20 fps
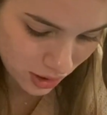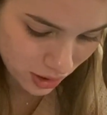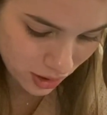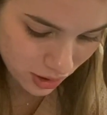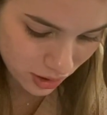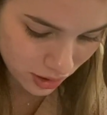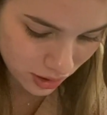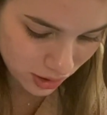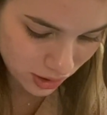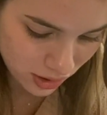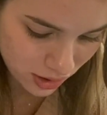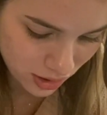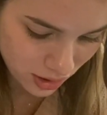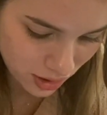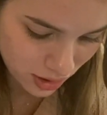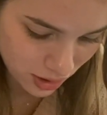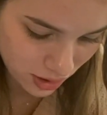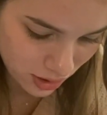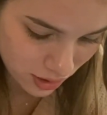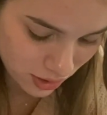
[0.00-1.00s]

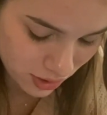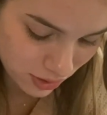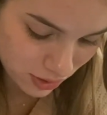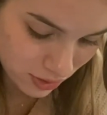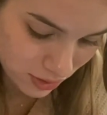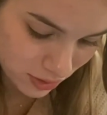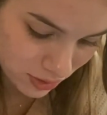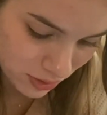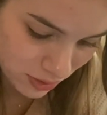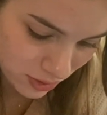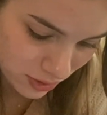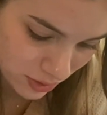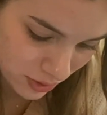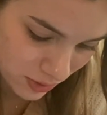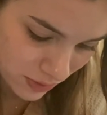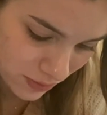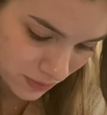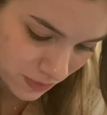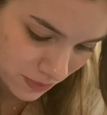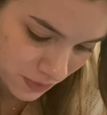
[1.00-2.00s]
continue.
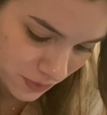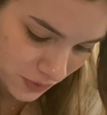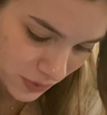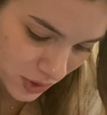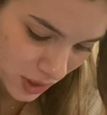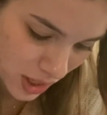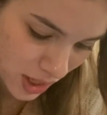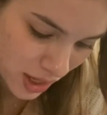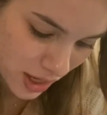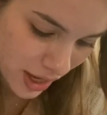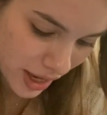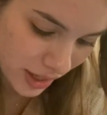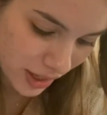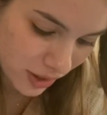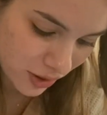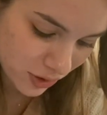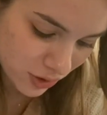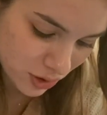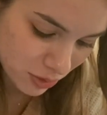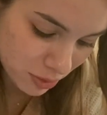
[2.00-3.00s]
And I
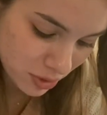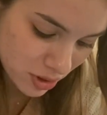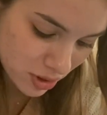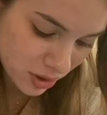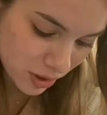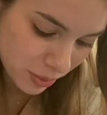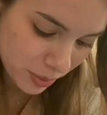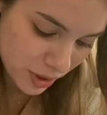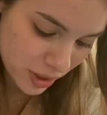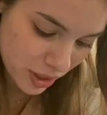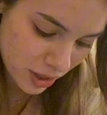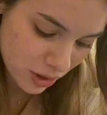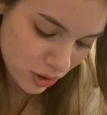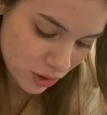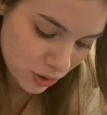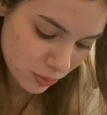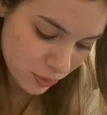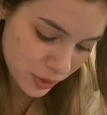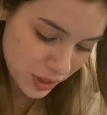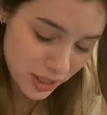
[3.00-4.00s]
also want to start working
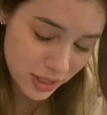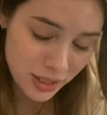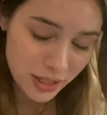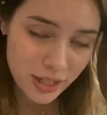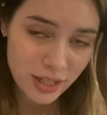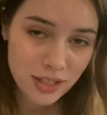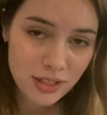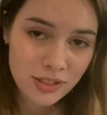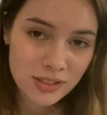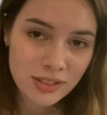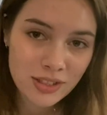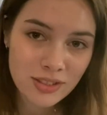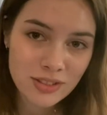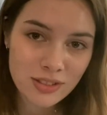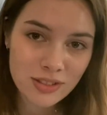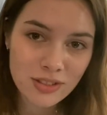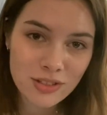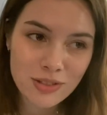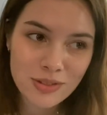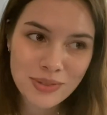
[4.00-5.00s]
Korean again because I
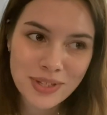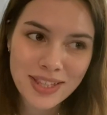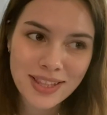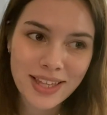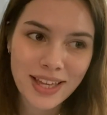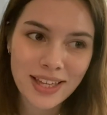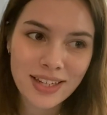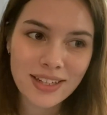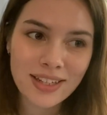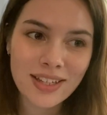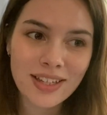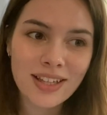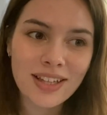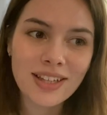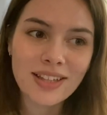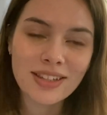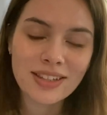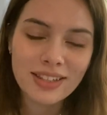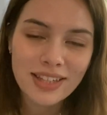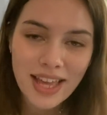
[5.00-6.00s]
started doing that
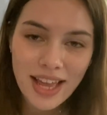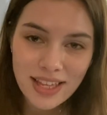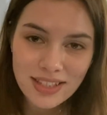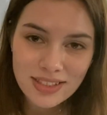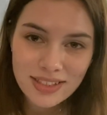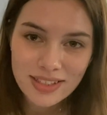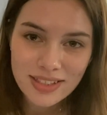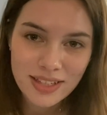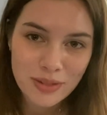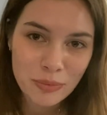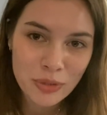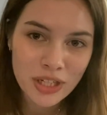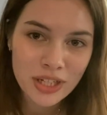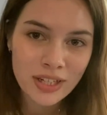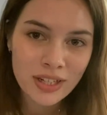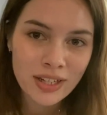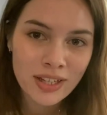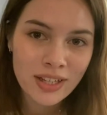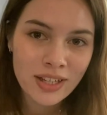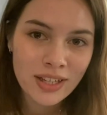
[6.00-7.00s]
last
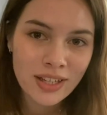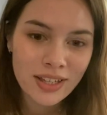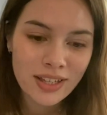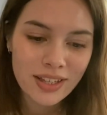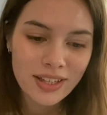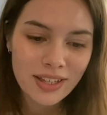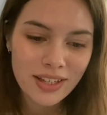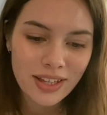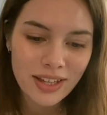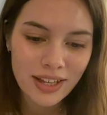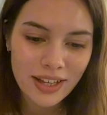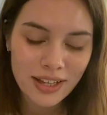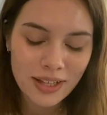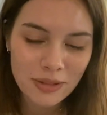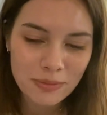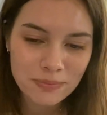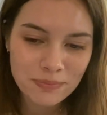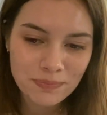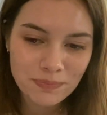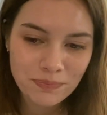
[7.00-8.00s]
summer
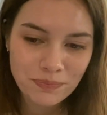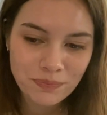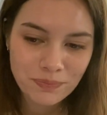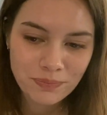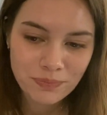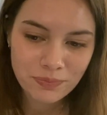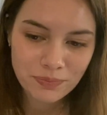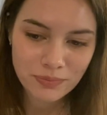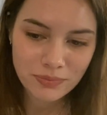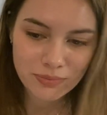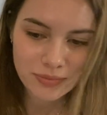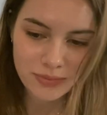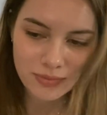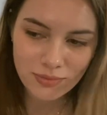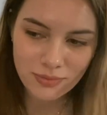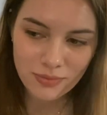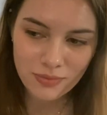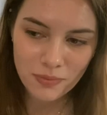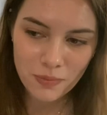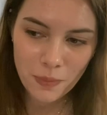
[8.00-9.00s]
and
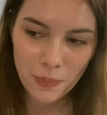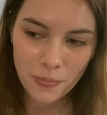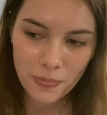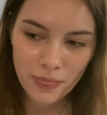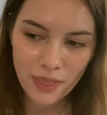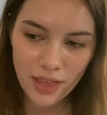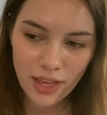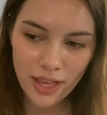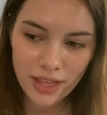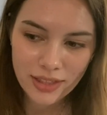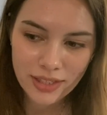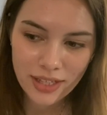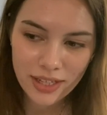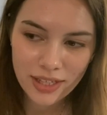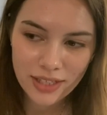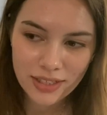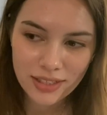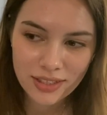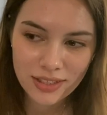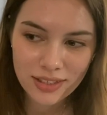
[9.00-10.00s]

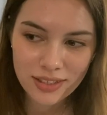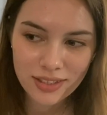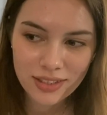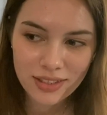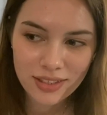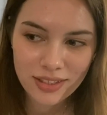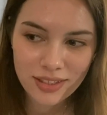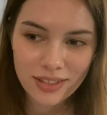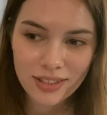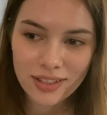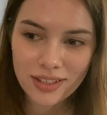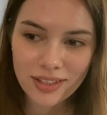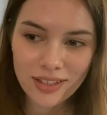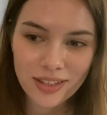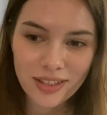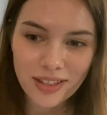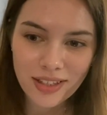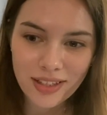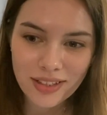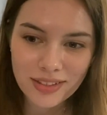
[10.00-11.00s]
then
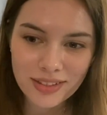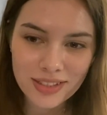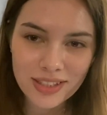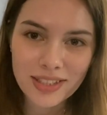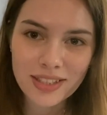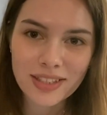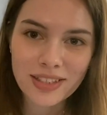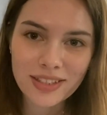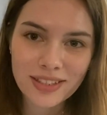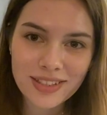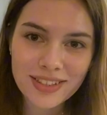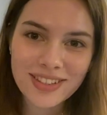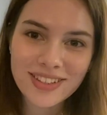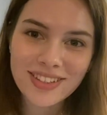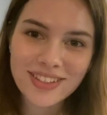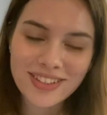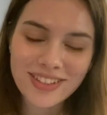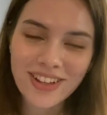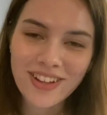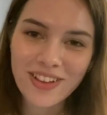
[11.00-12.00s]
didn't
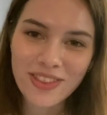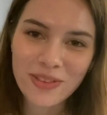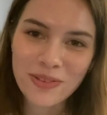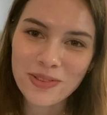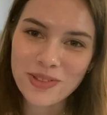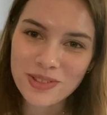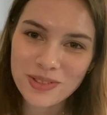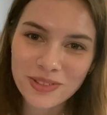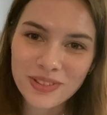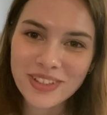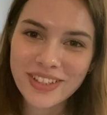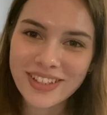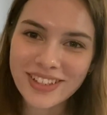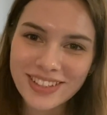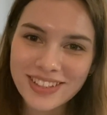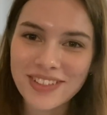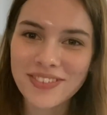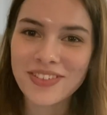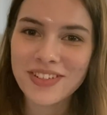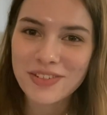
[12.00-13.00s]
all through the school year
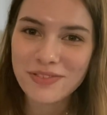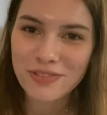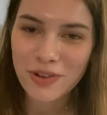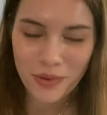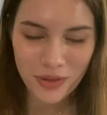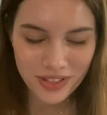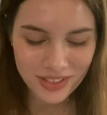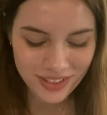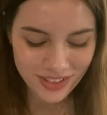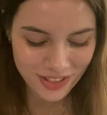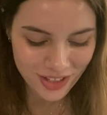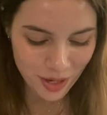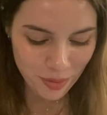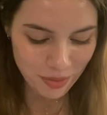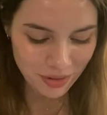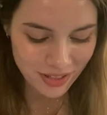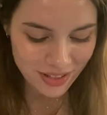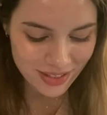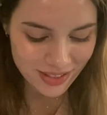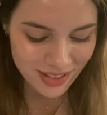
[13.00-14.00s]
because I wanted to focus on
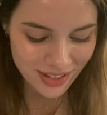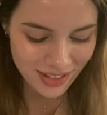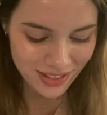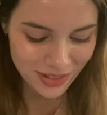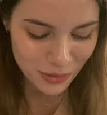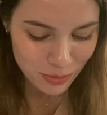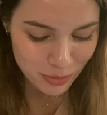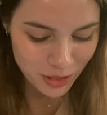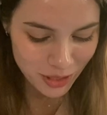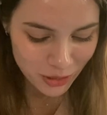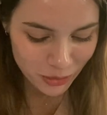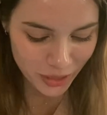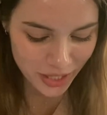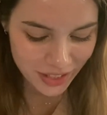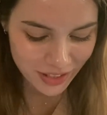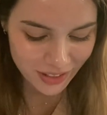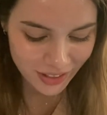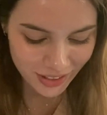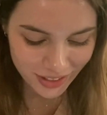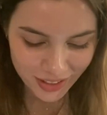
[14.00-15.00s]
Japanese because being
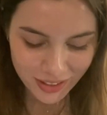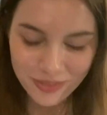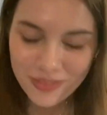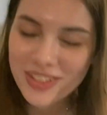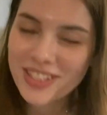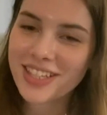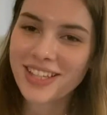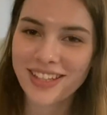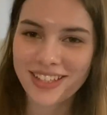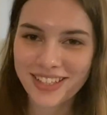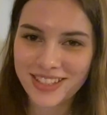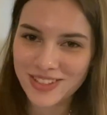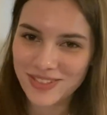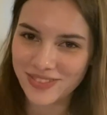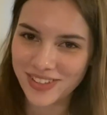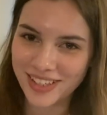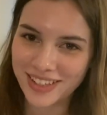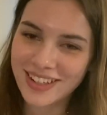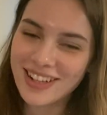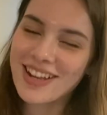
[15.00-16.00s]
graded on it, which I think is
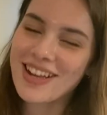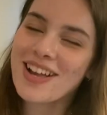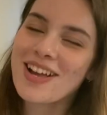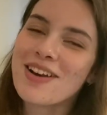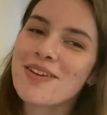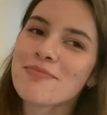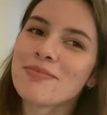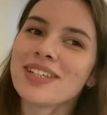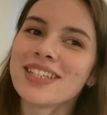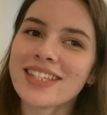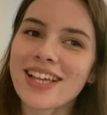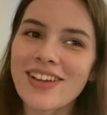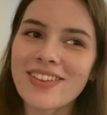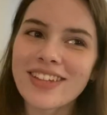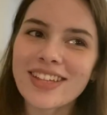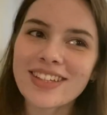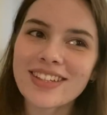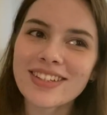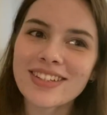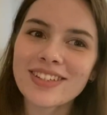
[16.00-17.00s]
fair. But now
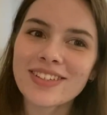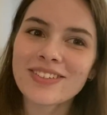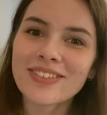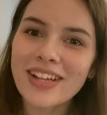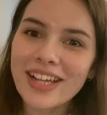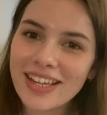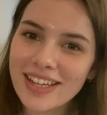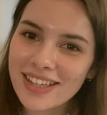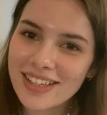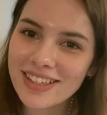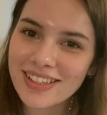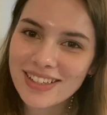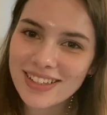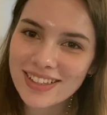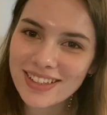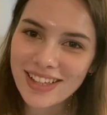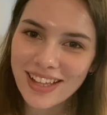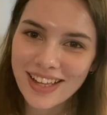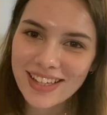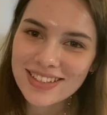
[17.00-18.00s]
that the grading
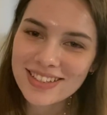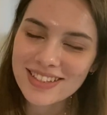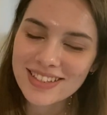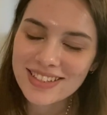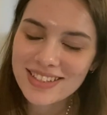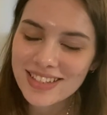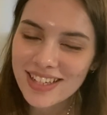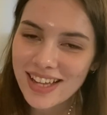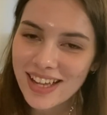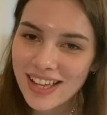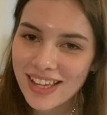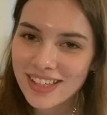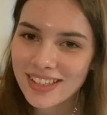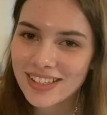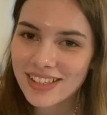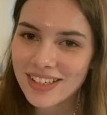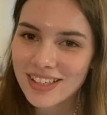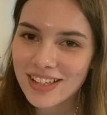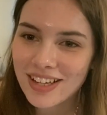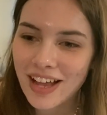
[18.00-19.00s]
class is done,
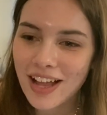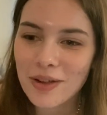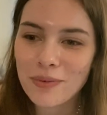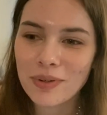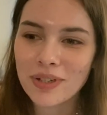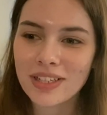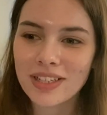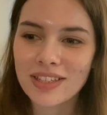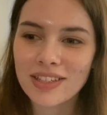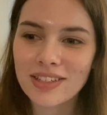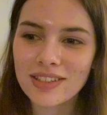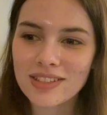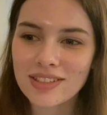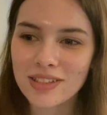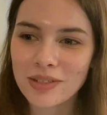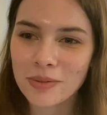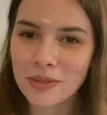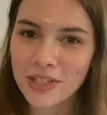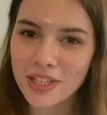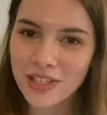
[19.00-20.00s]
I want to start
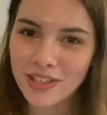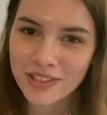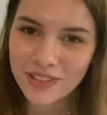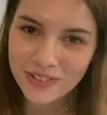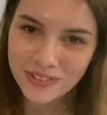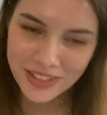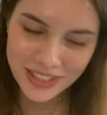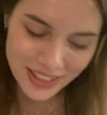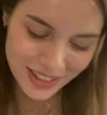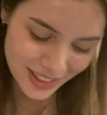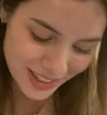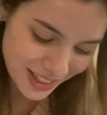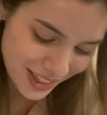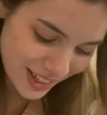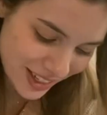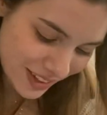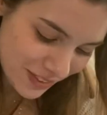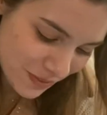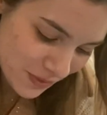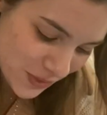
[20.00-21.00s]
working Korean
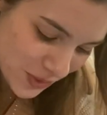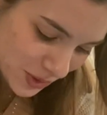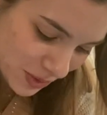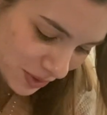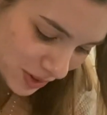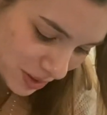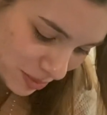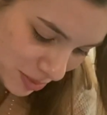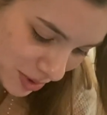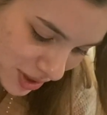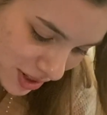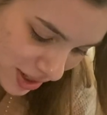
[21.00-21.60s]
again. So I'm going to put